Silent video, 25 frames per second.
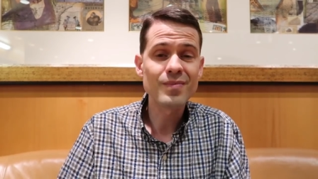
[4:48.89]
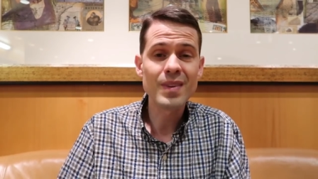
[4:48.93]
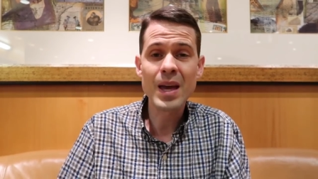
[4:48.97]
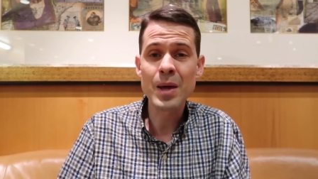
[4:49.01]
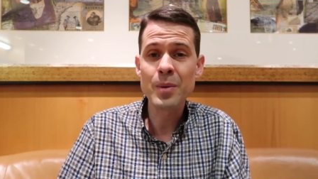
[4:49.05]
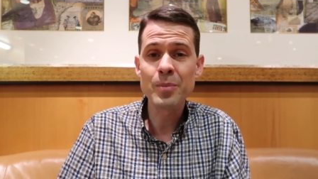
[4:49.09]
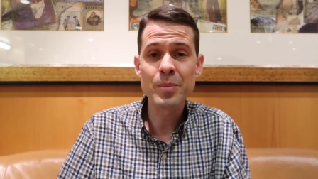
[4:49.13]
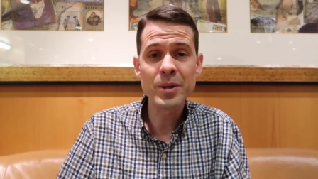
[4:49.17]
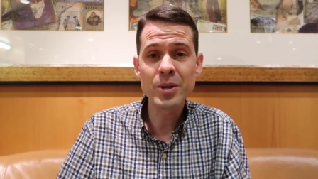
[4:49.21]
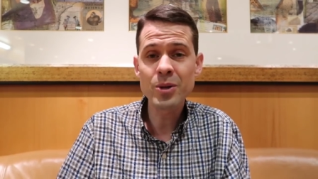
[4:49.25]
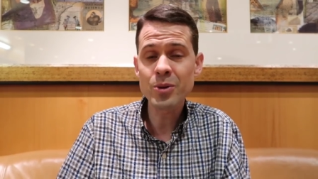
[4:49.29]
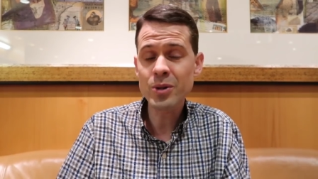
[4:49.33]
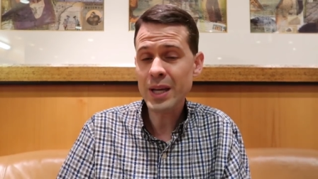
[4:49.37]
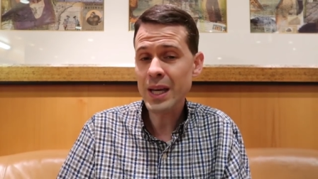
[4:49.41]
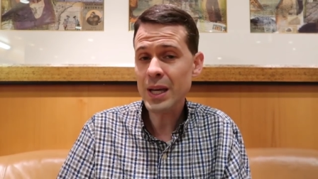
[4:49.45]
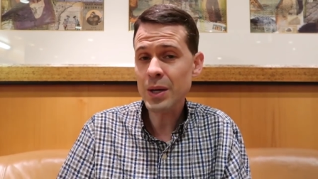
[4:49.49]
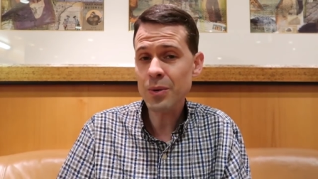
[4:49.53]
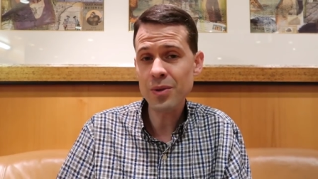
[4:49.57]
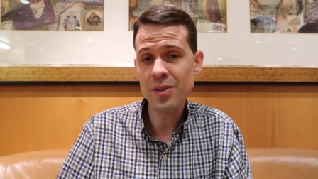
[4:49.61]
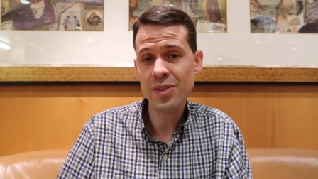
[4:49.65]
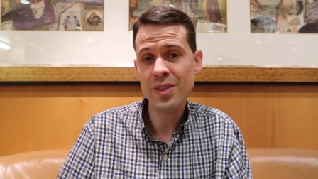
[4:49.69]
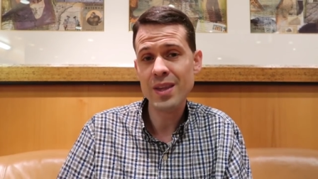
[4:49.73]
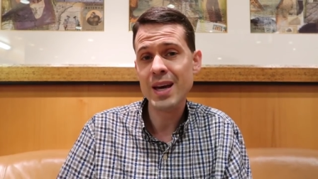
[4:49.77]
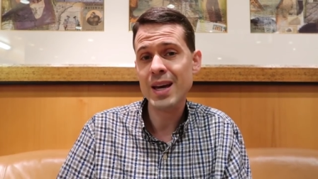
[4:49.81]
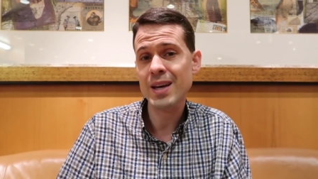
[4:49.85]
and be okay
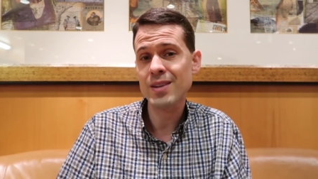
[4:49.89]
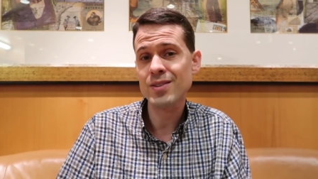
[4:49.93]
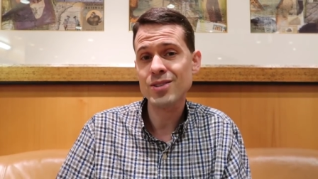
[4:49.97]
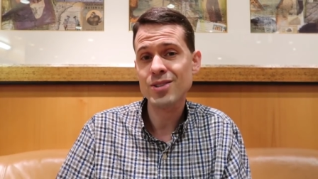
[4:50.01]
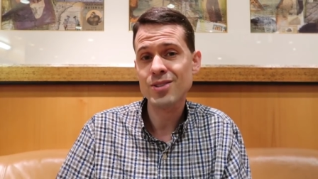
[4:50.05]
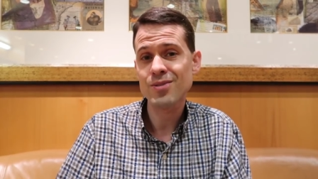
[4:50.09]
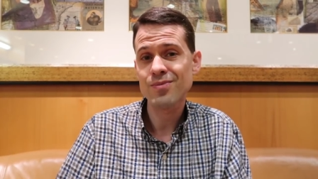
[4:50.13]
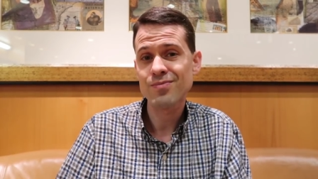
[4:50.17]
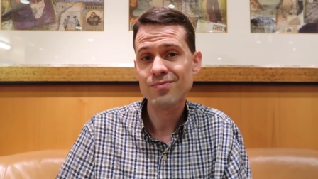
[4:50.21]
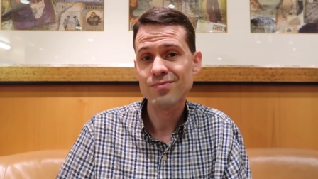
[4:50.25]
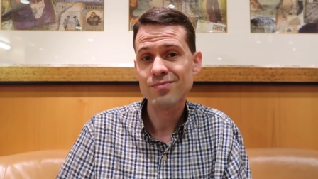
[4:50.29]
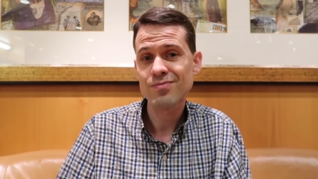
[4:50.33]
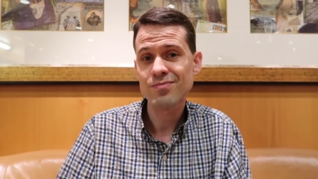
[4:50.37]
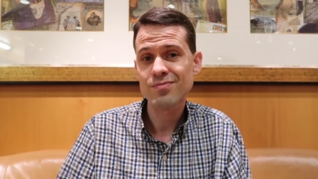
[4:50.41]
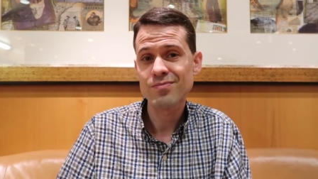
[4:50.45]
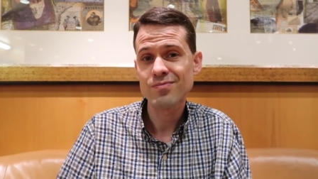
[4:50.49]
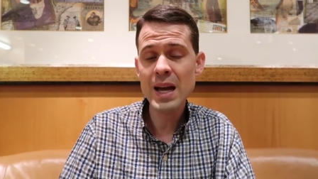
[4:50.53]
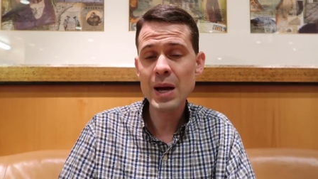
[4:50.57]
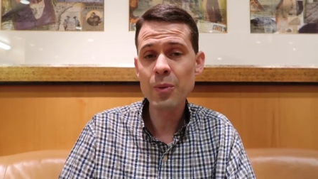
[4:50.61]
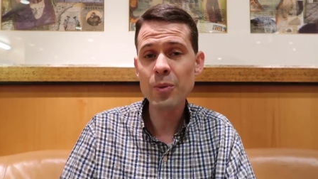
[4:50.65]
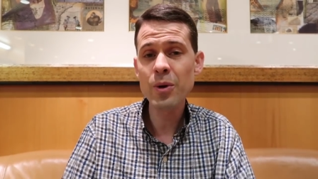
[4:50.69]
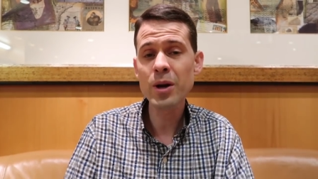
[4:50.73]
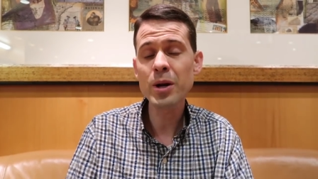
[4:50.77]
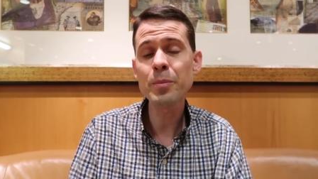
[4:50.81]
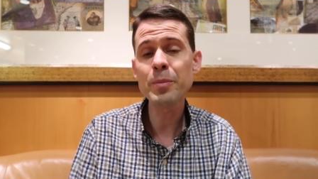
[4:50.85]
with that.
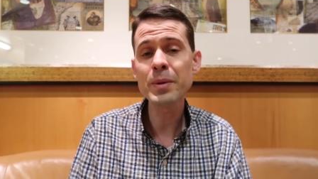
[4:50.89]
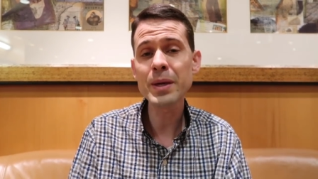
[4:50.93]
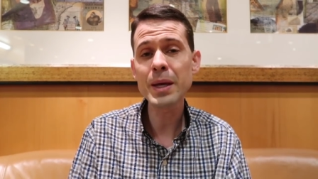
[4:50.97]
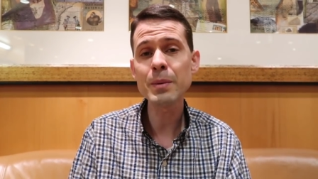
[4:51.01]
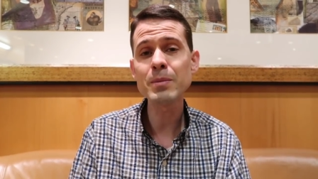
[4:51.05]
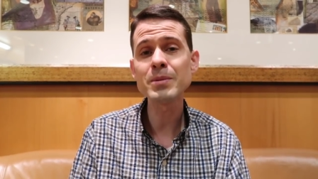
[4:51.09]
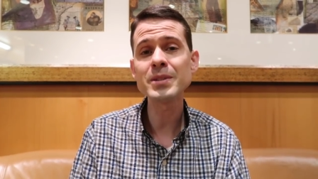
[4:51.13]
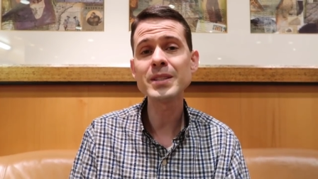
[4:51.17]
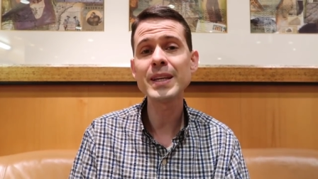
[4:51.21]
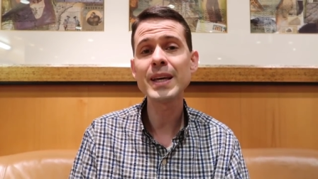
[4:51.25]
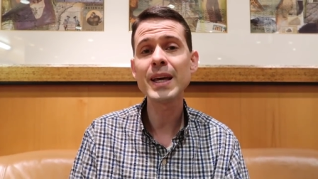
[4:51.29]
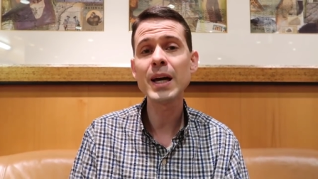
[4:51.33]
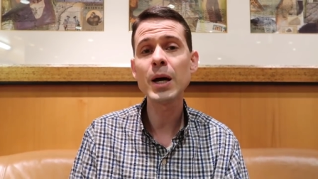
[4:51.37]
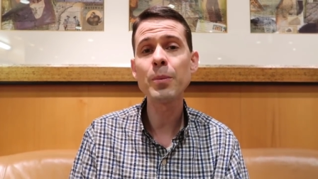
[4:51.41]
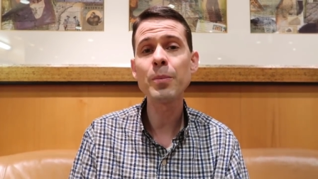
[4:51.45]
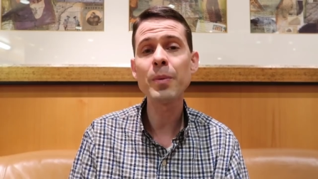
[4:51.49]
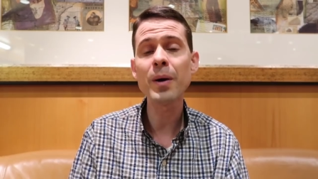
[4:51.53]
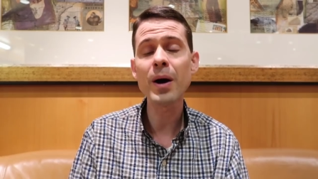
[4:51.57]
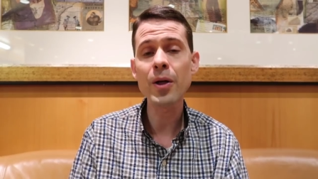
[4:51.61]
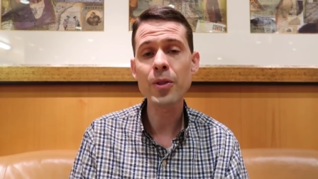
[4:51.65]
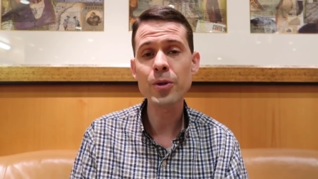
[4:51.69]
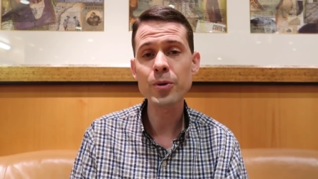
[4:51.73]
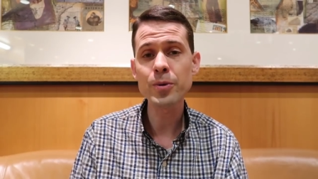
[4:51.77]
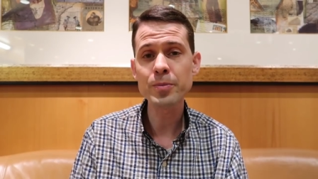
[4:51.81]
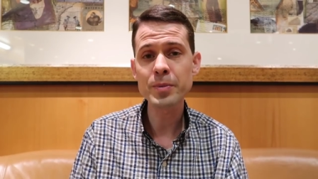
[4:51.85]
I want to be able to
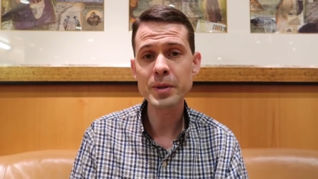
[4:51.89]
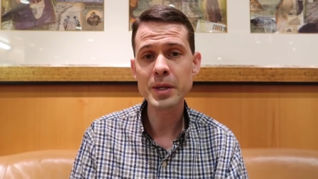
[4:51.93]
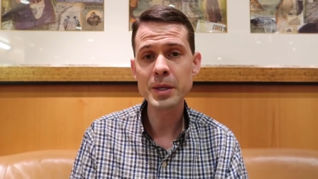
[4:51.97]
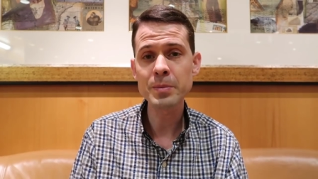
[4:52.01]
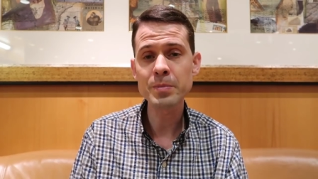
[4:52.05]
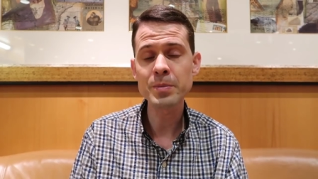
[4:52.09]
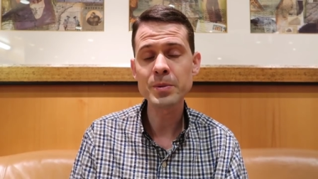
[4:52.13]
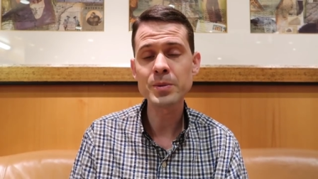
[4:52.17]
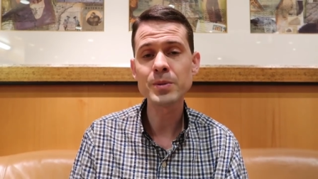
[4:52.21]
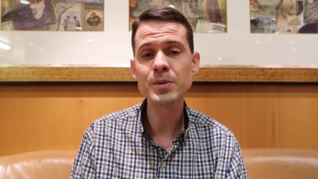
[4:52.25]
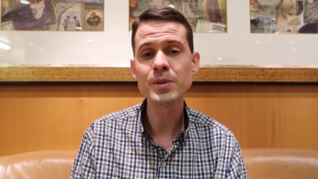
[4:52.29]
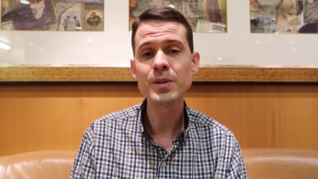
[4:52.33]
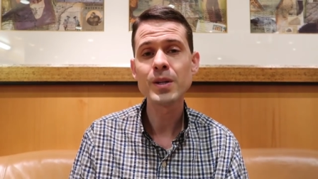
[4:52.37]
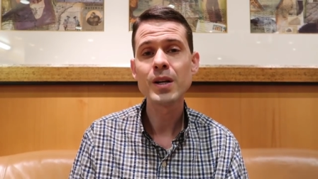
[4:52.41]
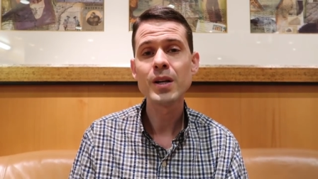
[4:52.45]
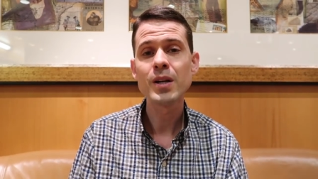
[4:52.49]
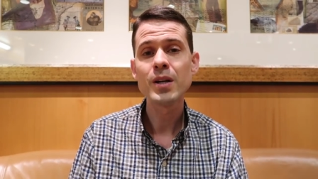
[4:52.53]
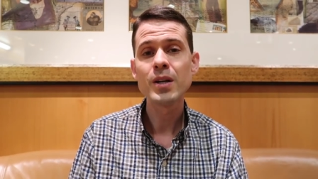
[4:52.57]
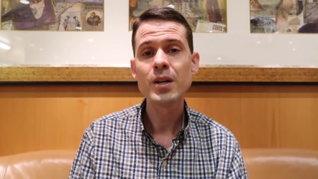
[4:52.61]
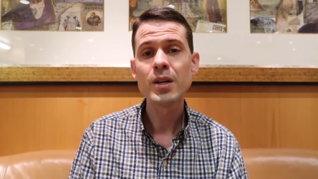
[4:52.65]
help other people